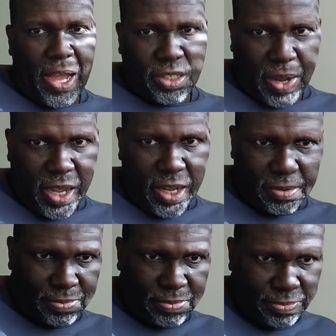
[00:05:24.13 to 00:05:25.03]
Shout
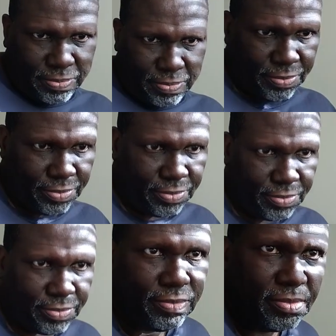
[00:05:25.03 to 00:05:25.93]
out to the
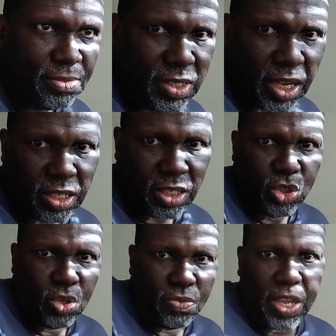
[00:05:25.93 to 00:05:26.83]
LDBC
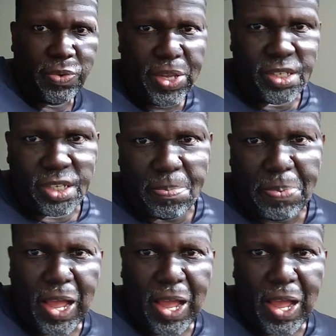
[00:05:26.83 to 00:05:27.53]
Lions Den